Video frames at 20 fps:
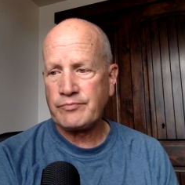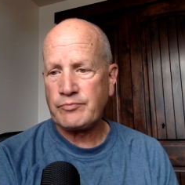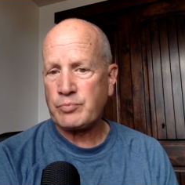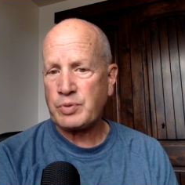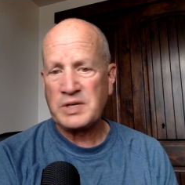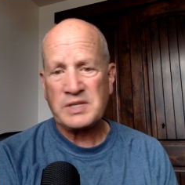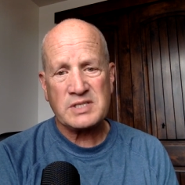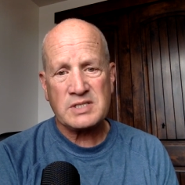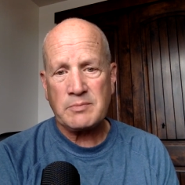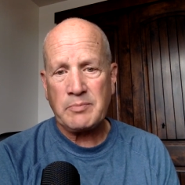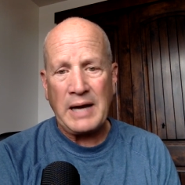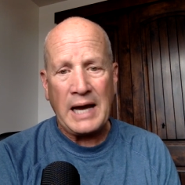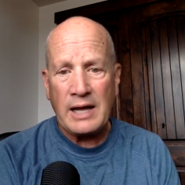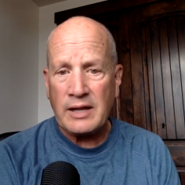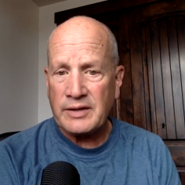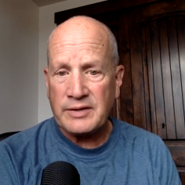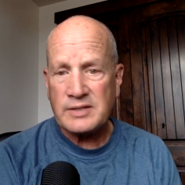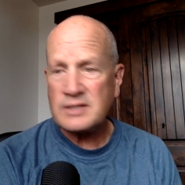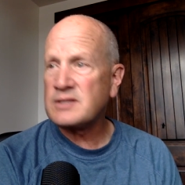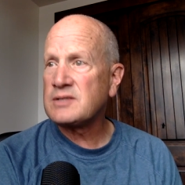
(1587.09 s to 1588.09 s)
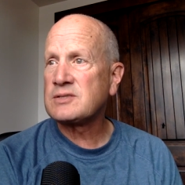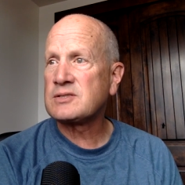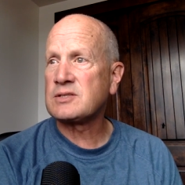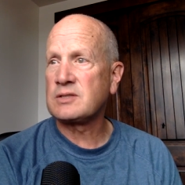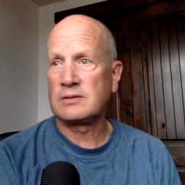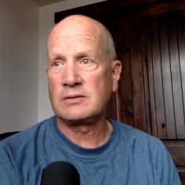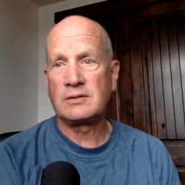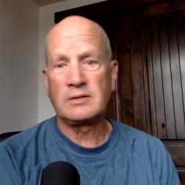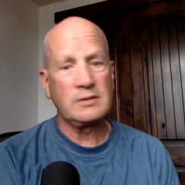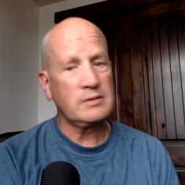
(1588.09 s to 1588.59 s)
principalities
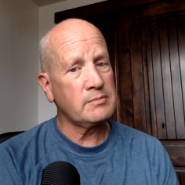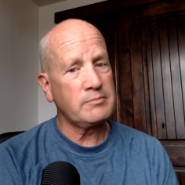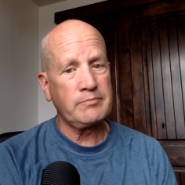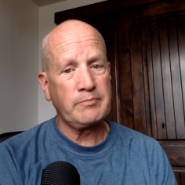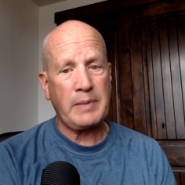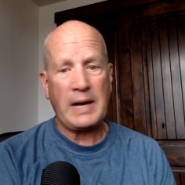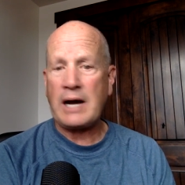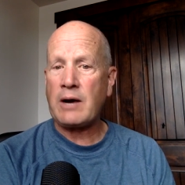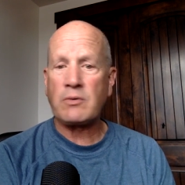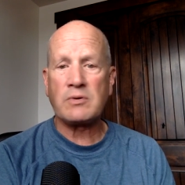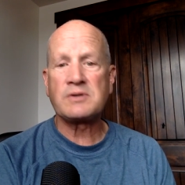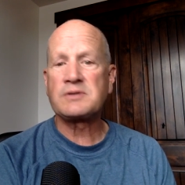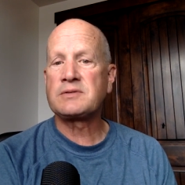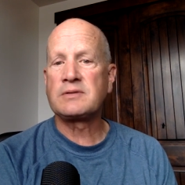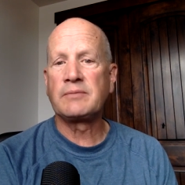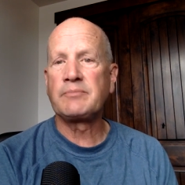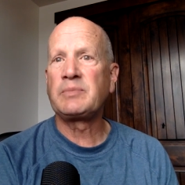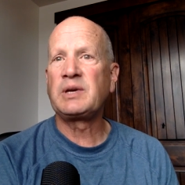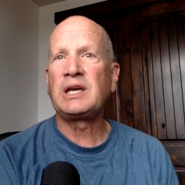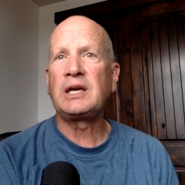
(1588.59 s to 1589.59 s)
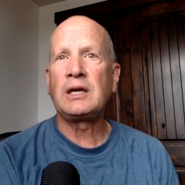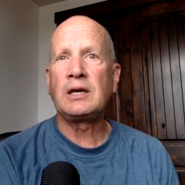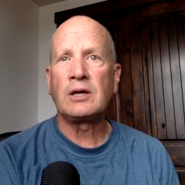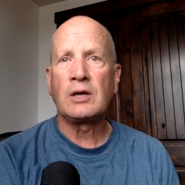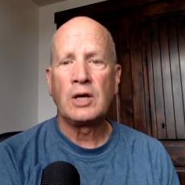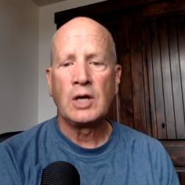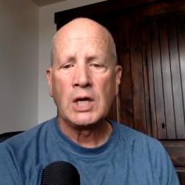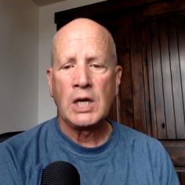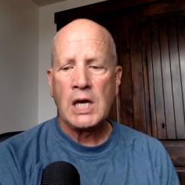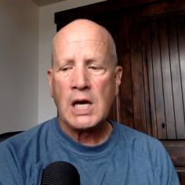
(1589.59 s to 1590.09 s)
and powers that
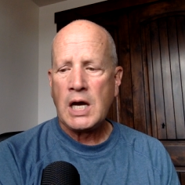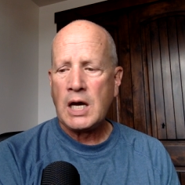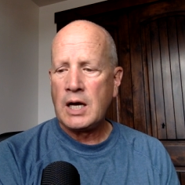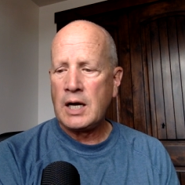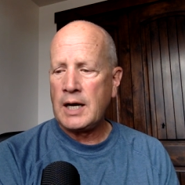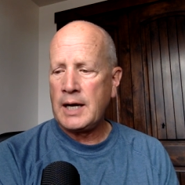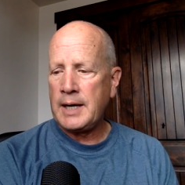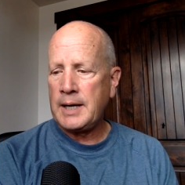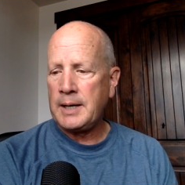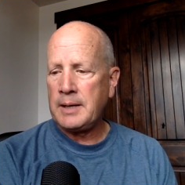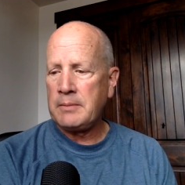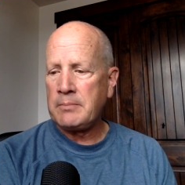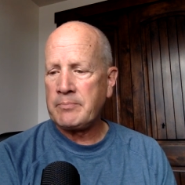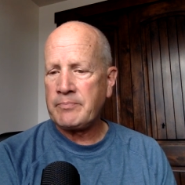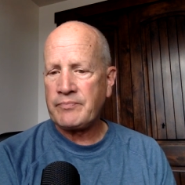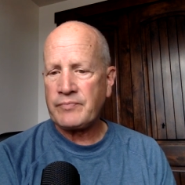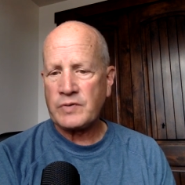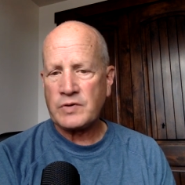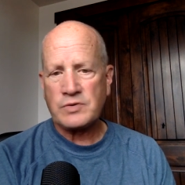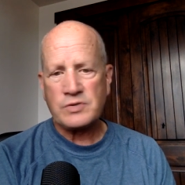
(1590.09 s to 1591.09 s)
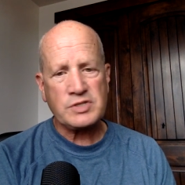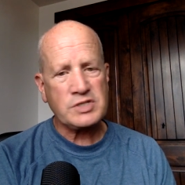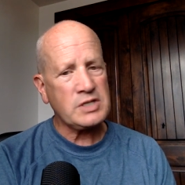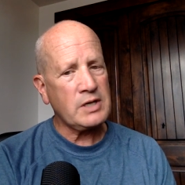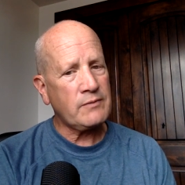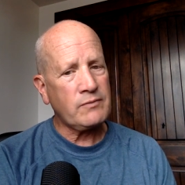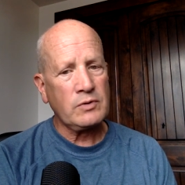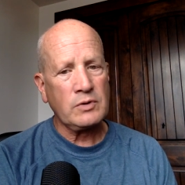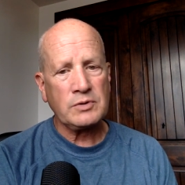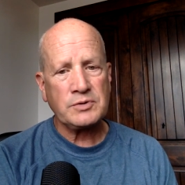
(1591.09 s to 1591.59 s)
be. Um, there's
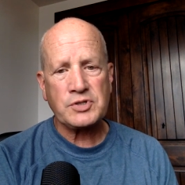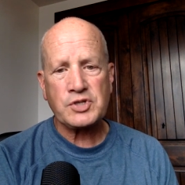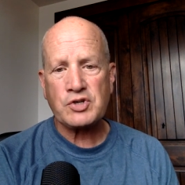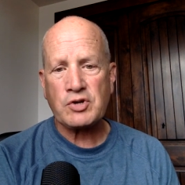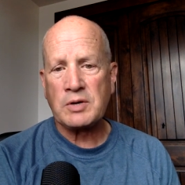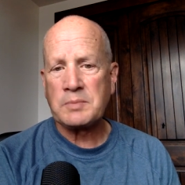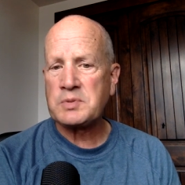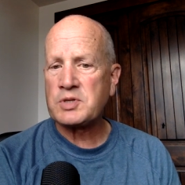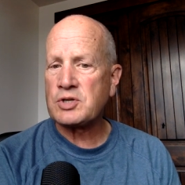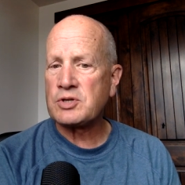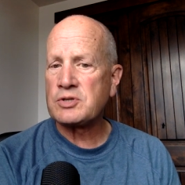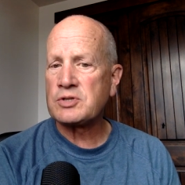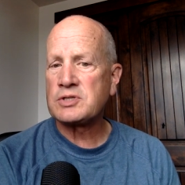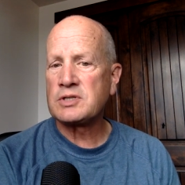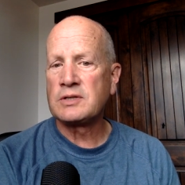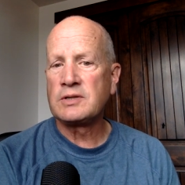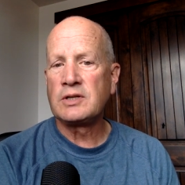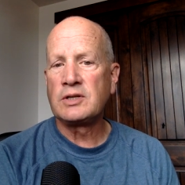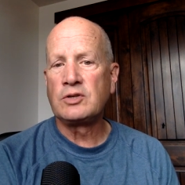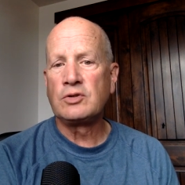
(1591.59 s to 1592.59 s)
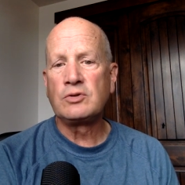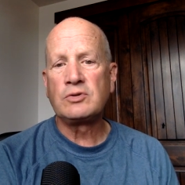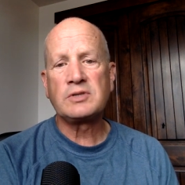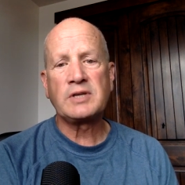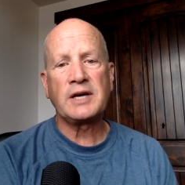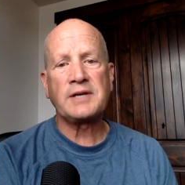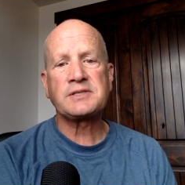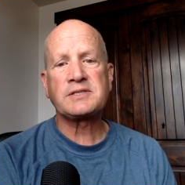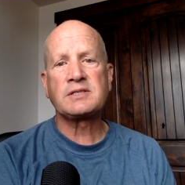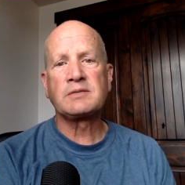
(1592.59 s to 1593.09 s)
several scriptures in the New
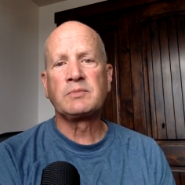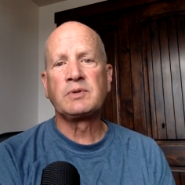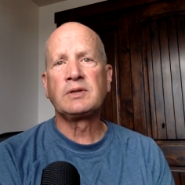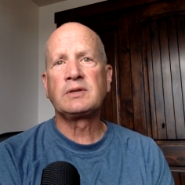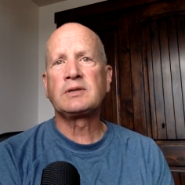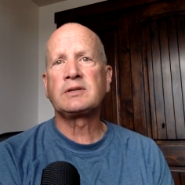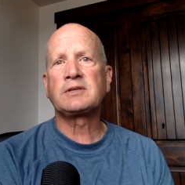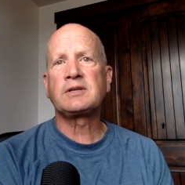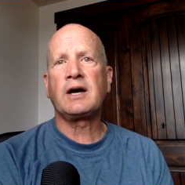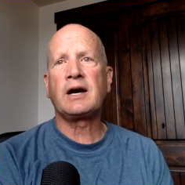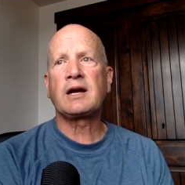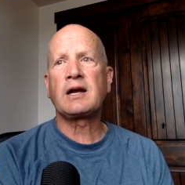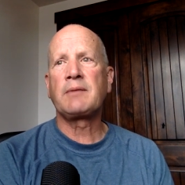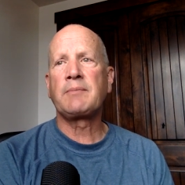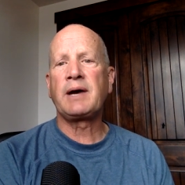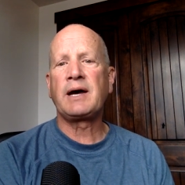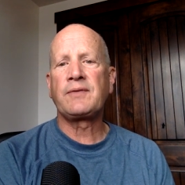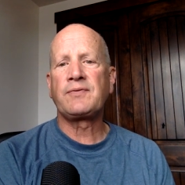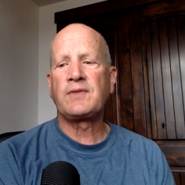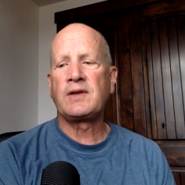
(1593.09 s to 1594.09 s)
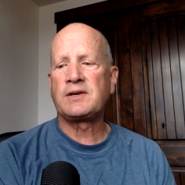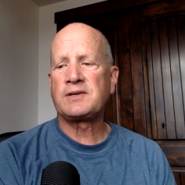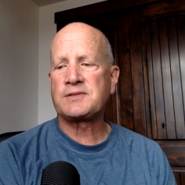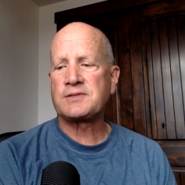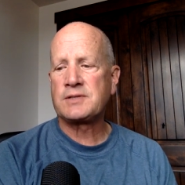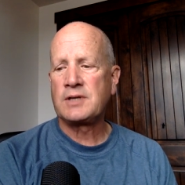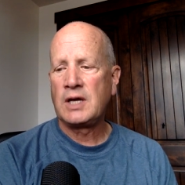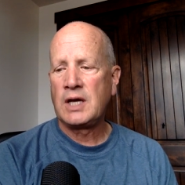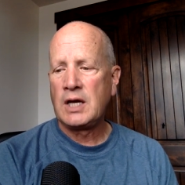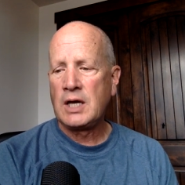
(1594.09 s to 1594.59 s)
Testament that talk about
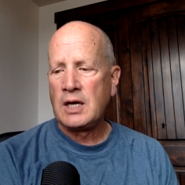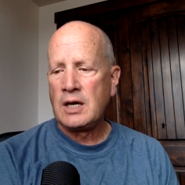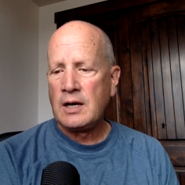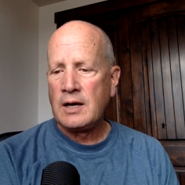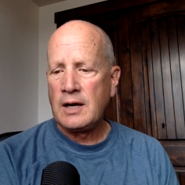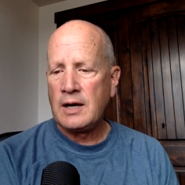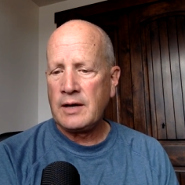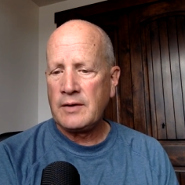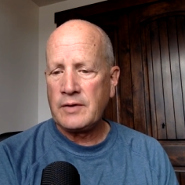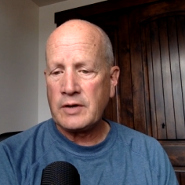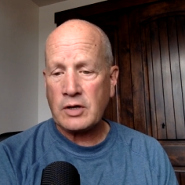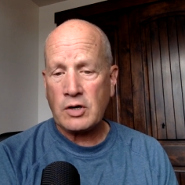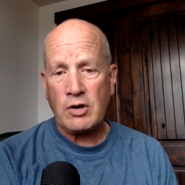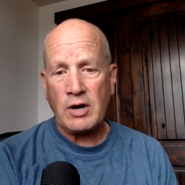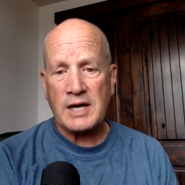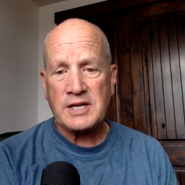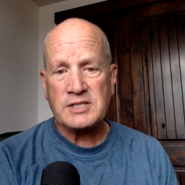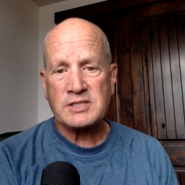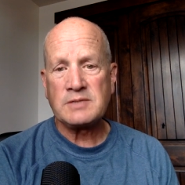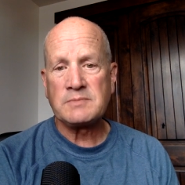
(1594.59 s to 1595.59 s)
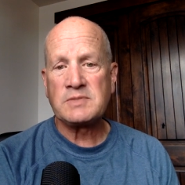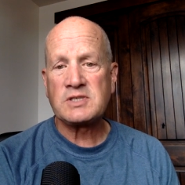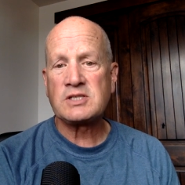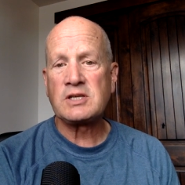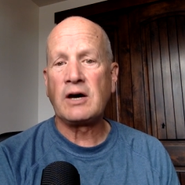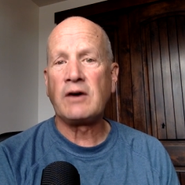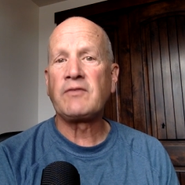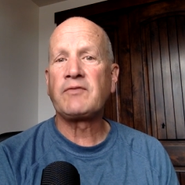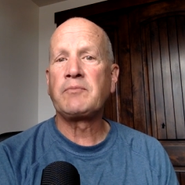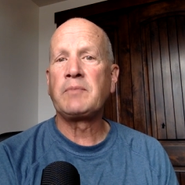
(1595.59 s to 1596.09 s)
this uh, that Christ
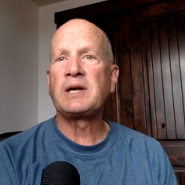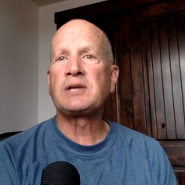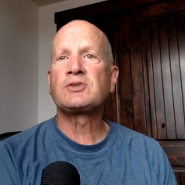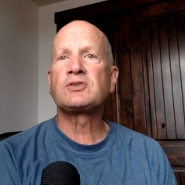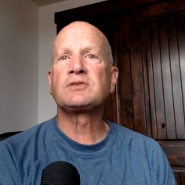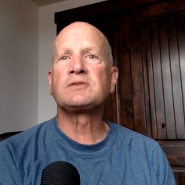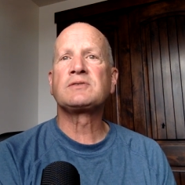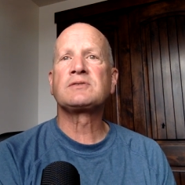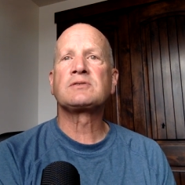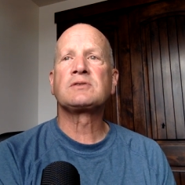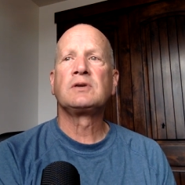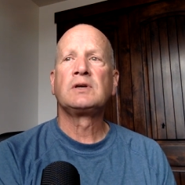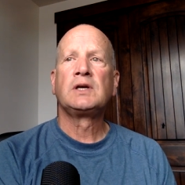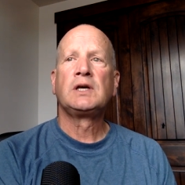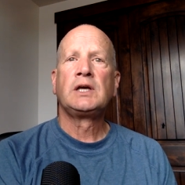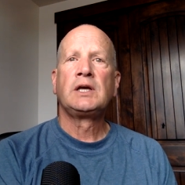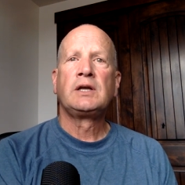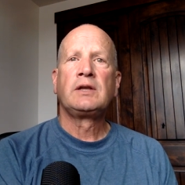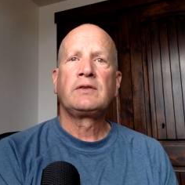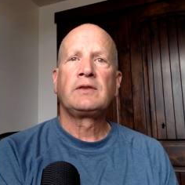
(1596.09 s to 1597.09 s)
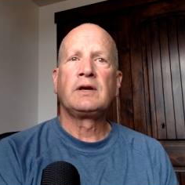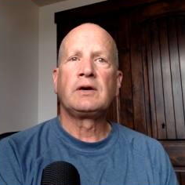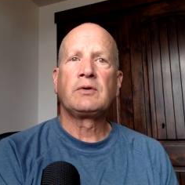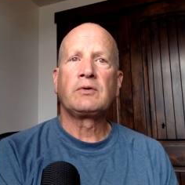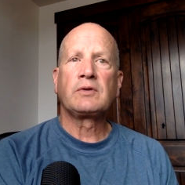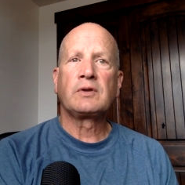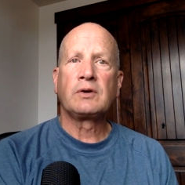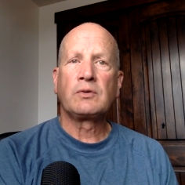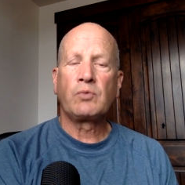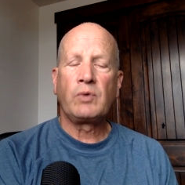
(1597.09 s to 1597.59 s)
Himself mentions
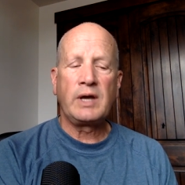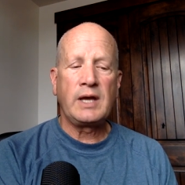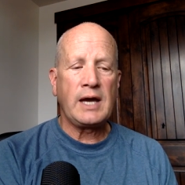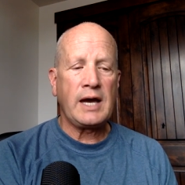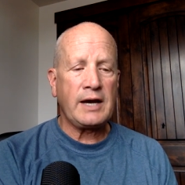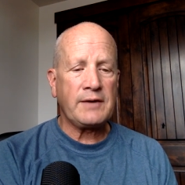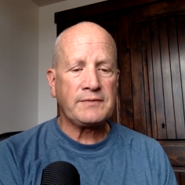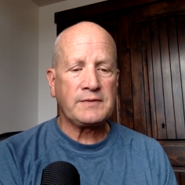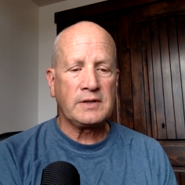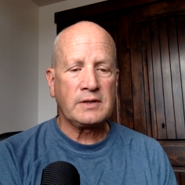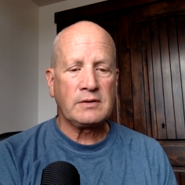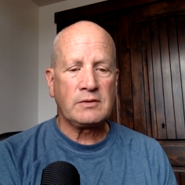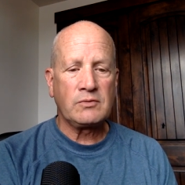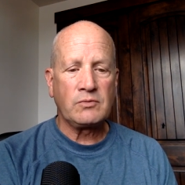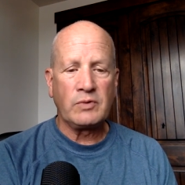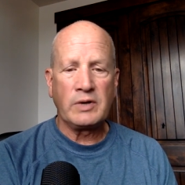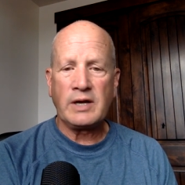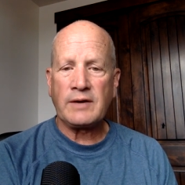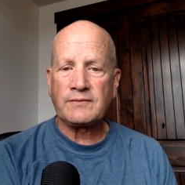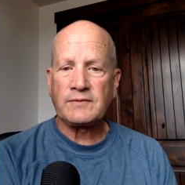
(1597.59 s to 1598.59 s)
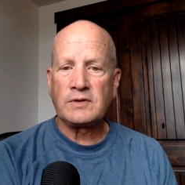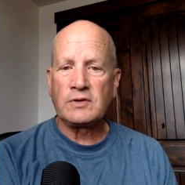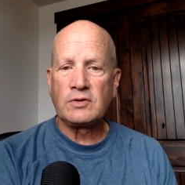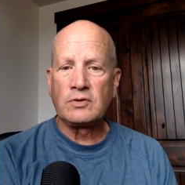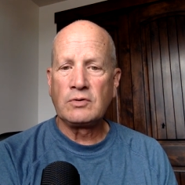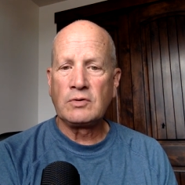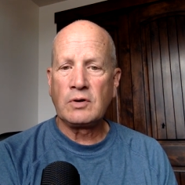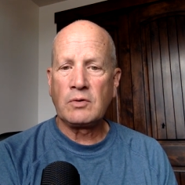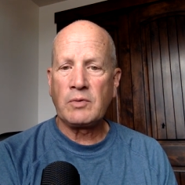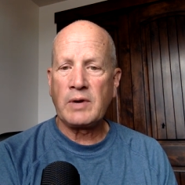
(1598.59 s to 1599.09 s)
that, that we have to we have to
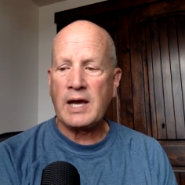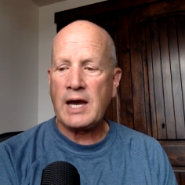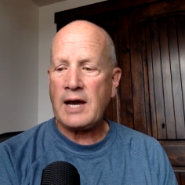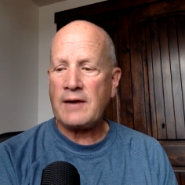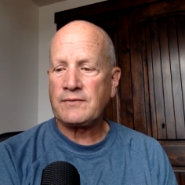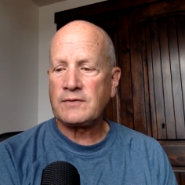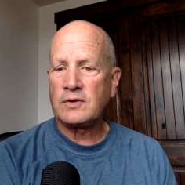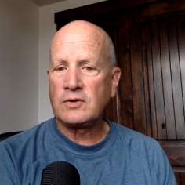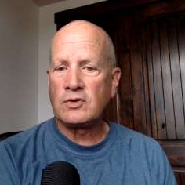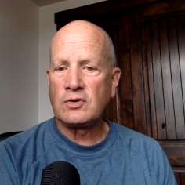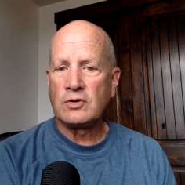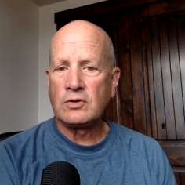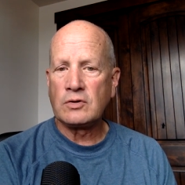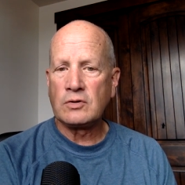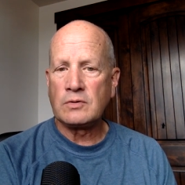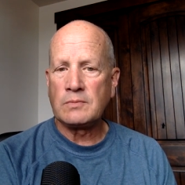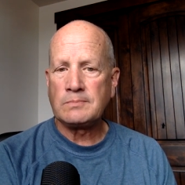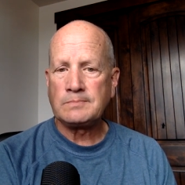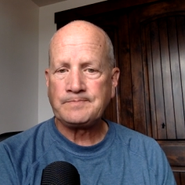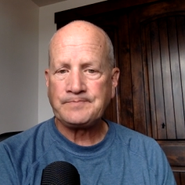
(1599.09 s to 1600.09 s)
do what we have to do.